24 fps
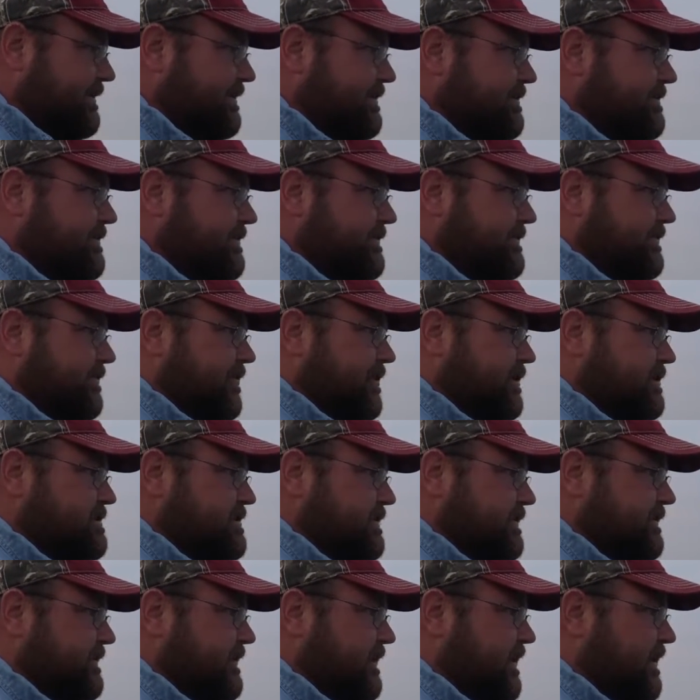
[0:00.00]
goodness
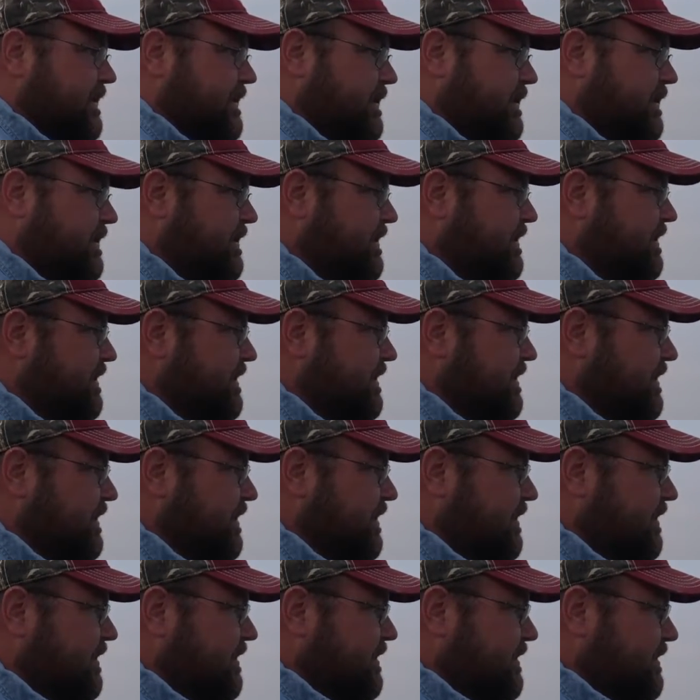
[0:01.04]
gracious.
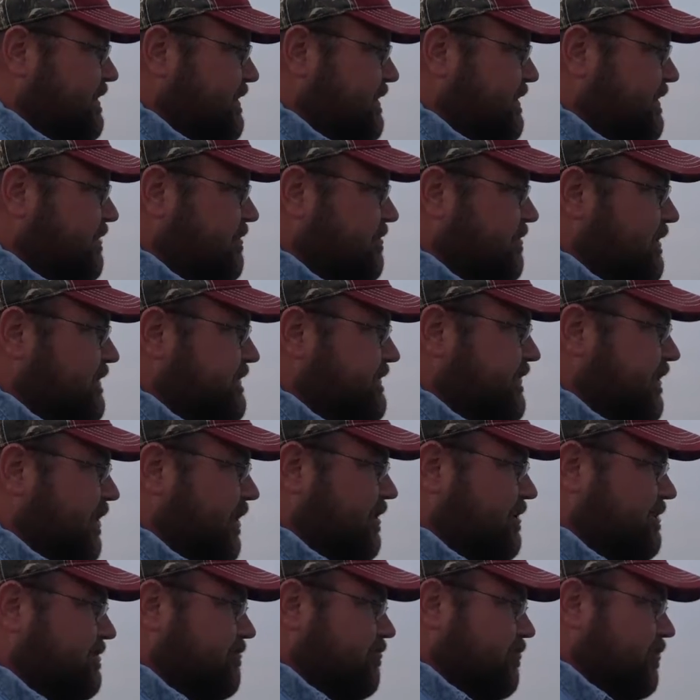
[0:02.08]
Well, let's
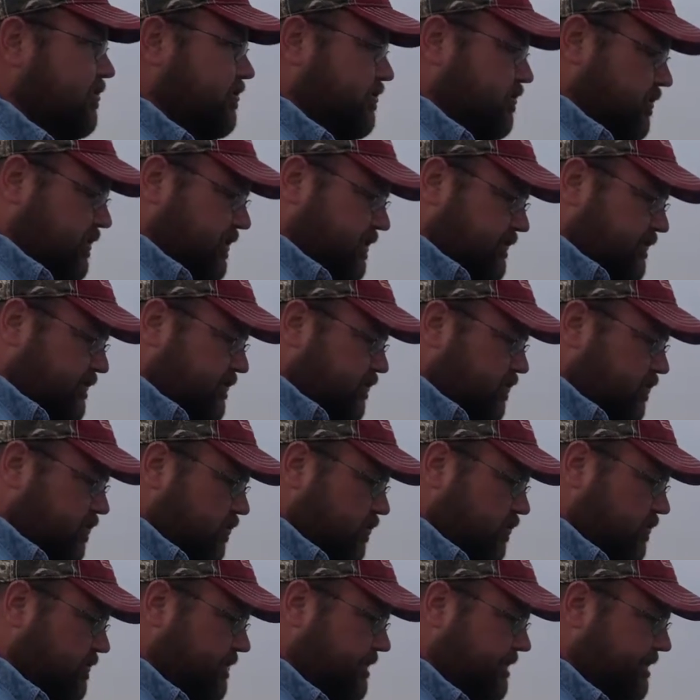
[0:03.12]
talk real quick
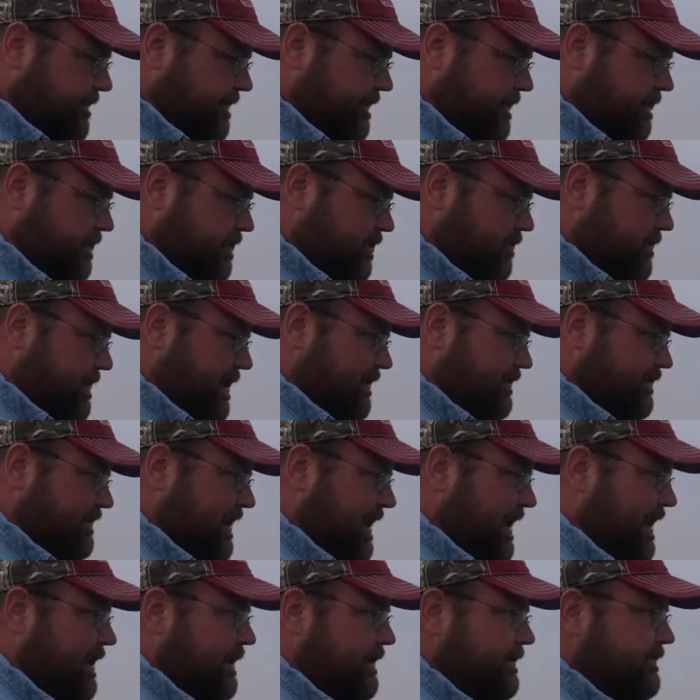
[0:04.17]
too about
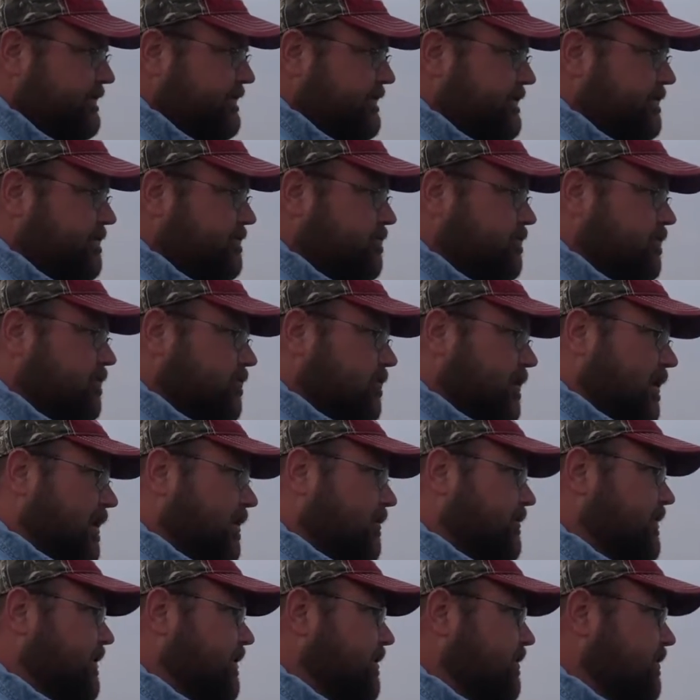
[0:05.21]
lines when we're
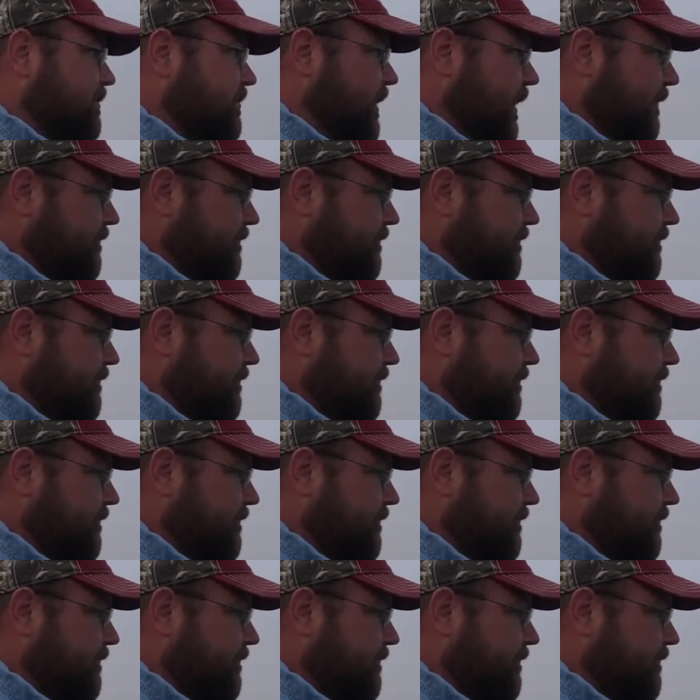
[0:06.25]
out here.